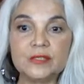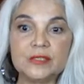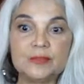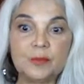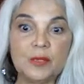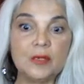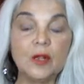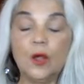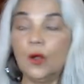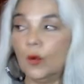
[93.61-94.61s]
It's been
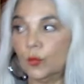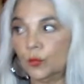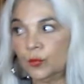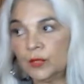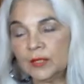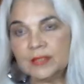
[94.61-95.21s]
really